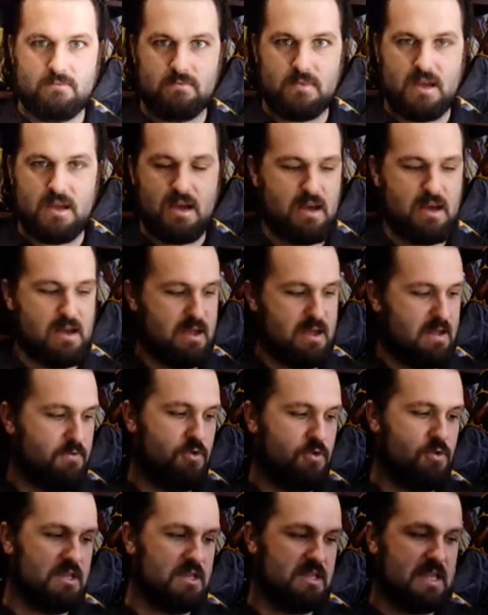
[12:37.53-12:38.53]
If you
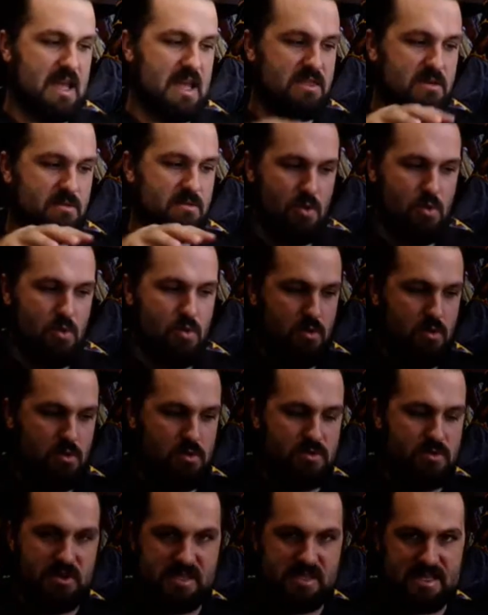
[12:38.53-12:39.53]
just had them all
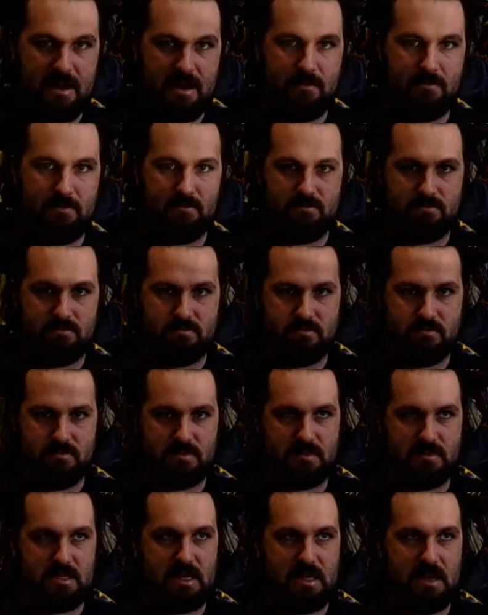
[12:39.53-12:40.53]
the same
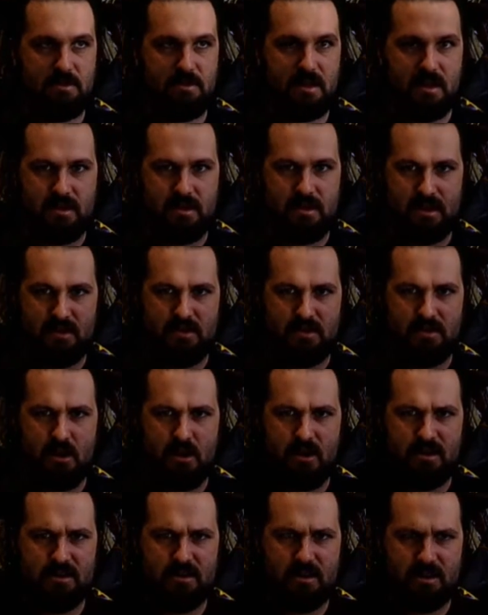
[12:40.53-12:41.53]
template, they'd
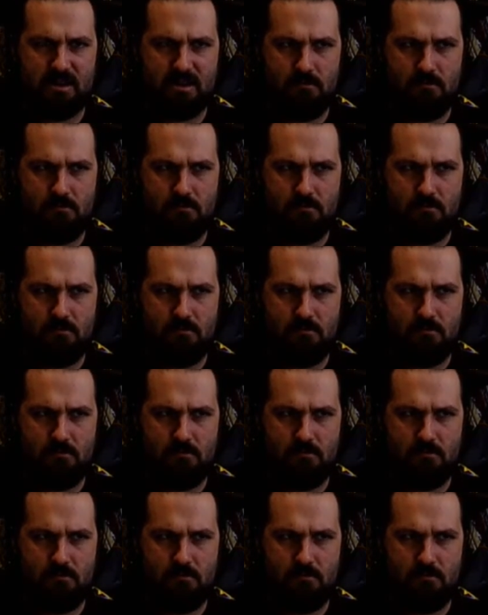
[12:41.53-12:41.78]
kind of like